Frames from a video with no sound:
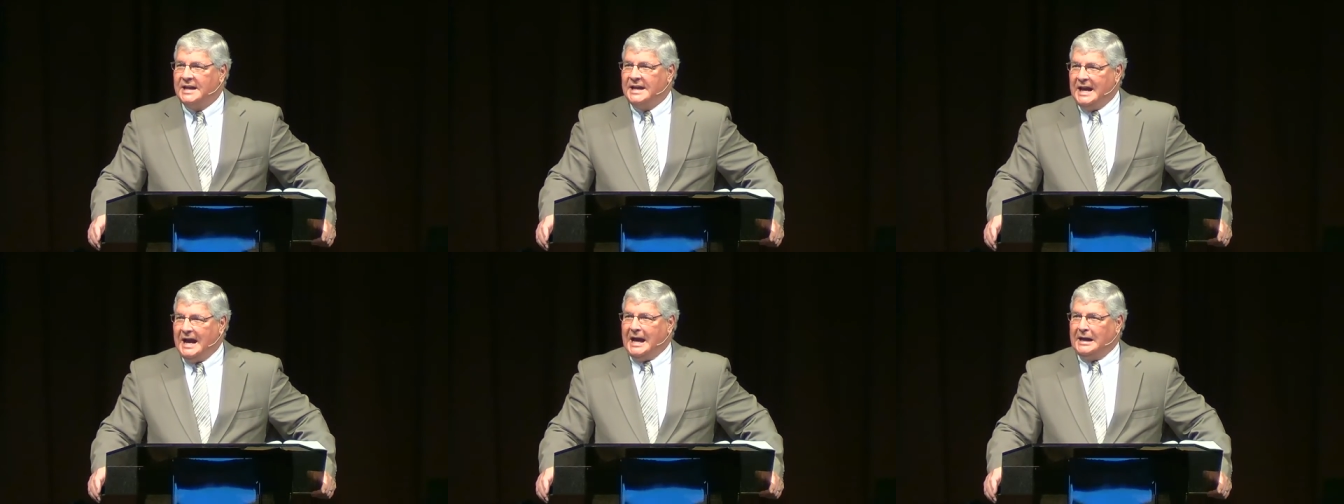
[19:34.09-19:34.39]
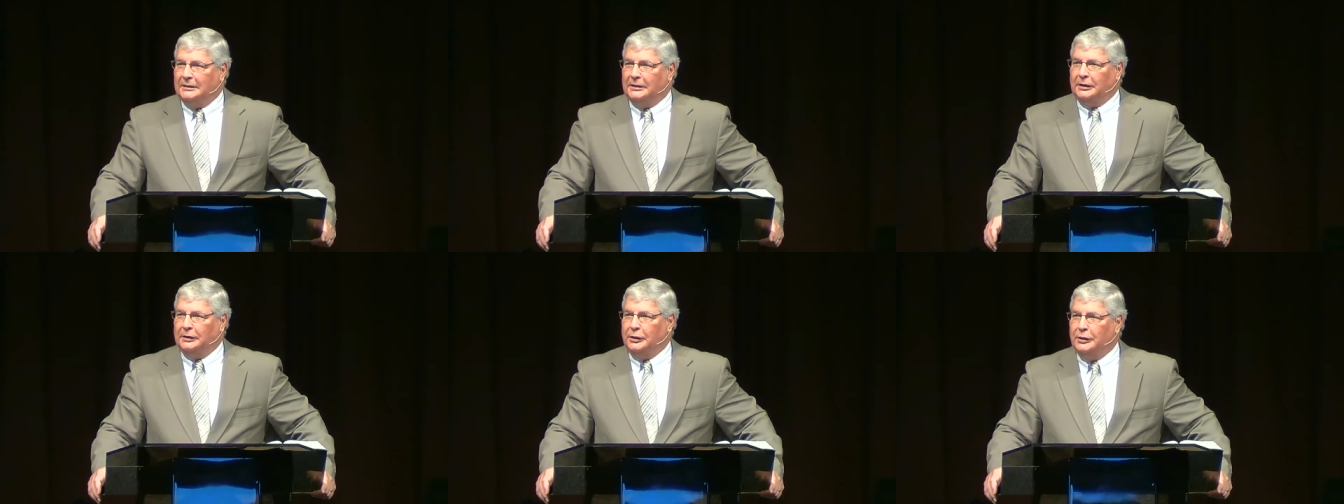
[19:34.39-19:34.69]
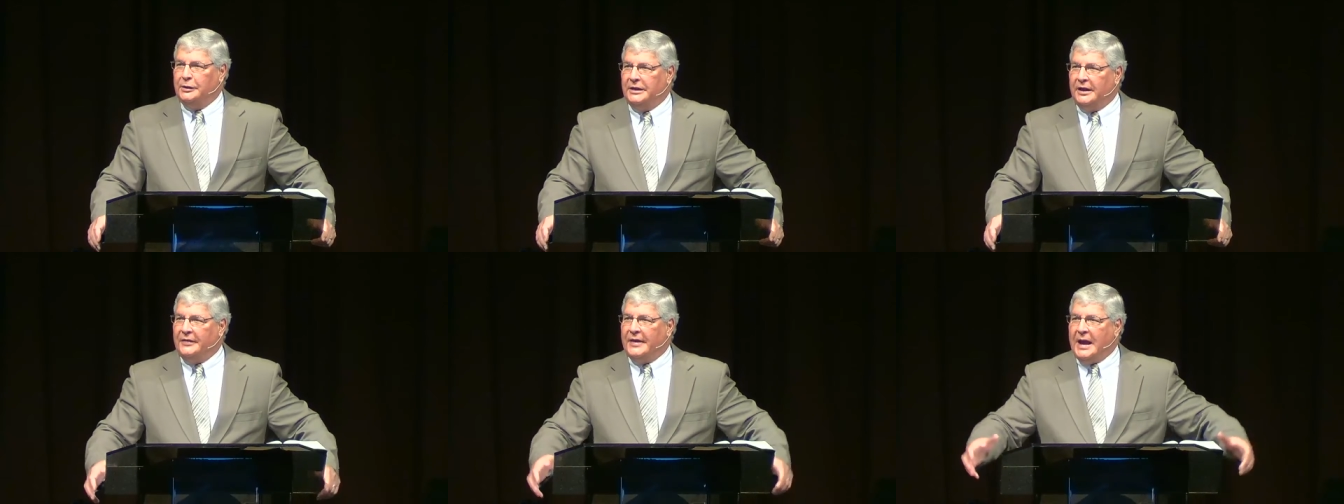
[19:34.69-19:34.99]

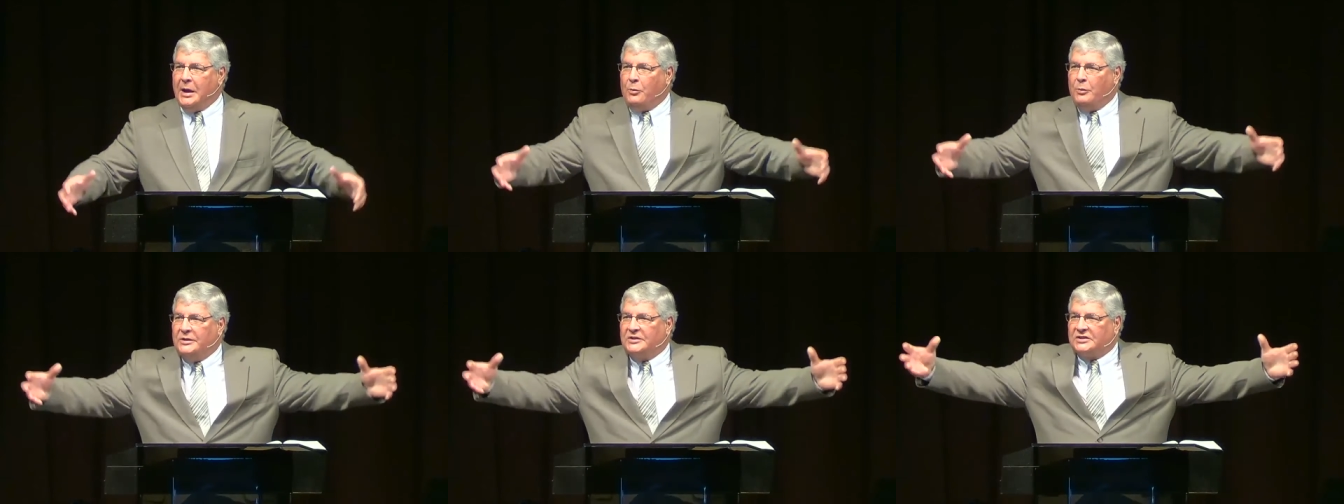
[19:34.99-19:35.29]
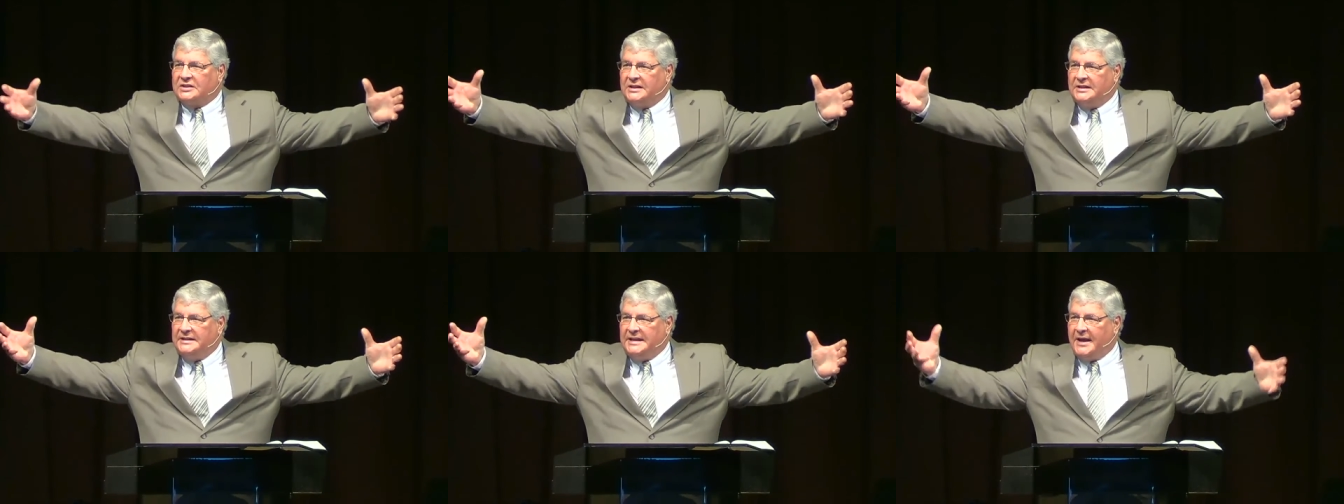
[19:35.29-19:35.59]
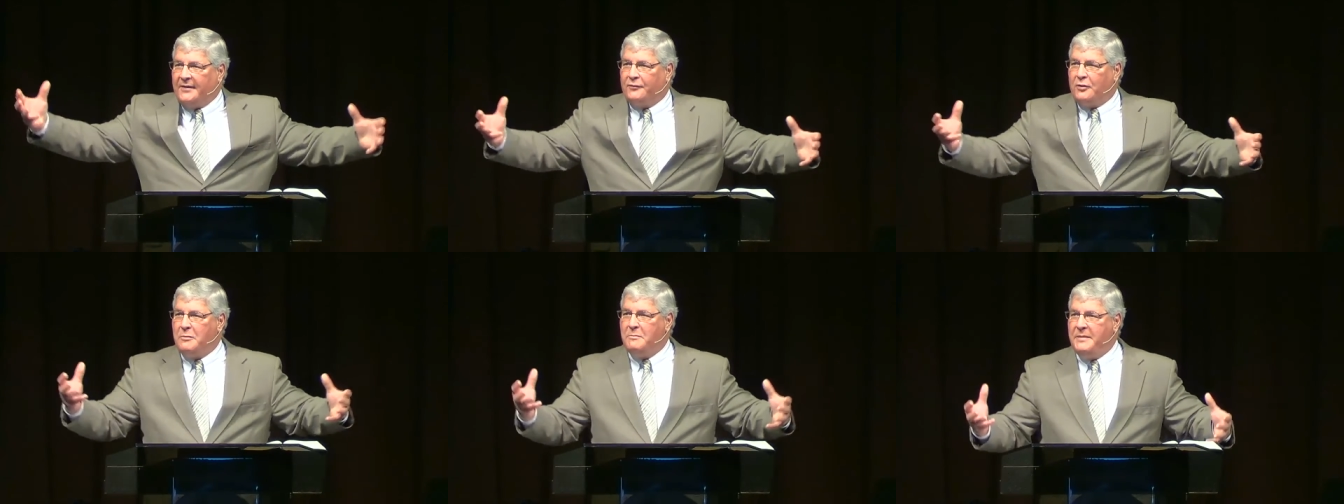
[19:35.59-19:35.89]
Hallelujah, that which the
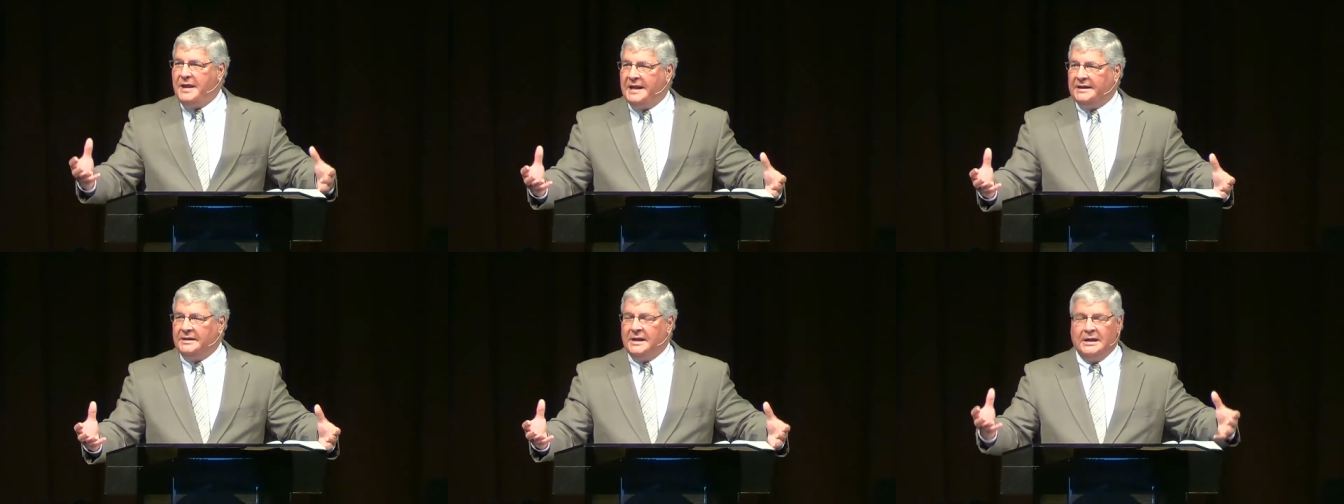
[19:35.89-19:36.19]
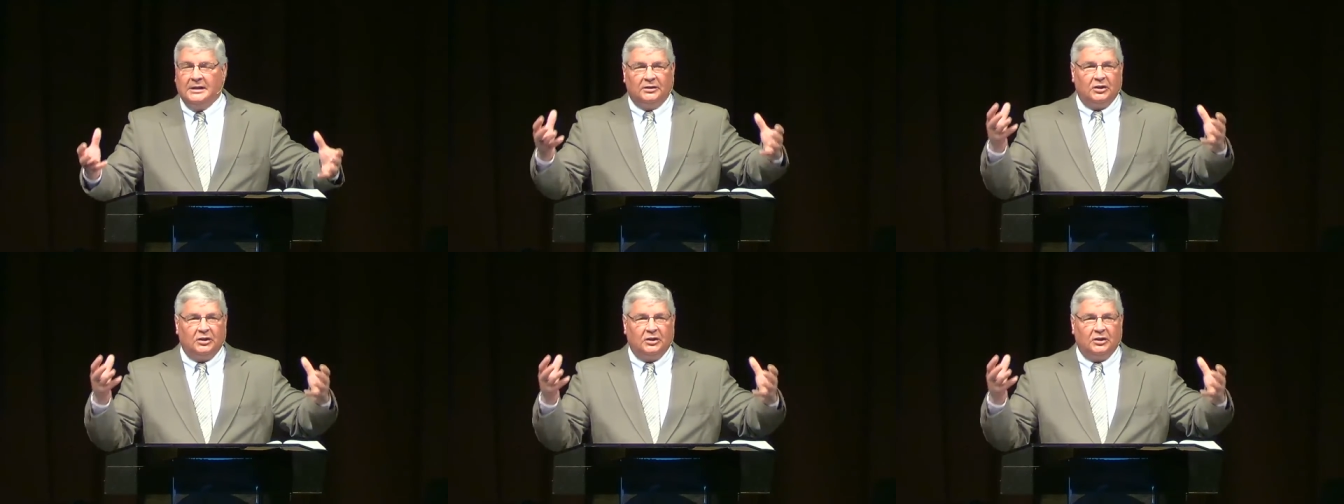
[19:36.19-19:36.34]
devil meant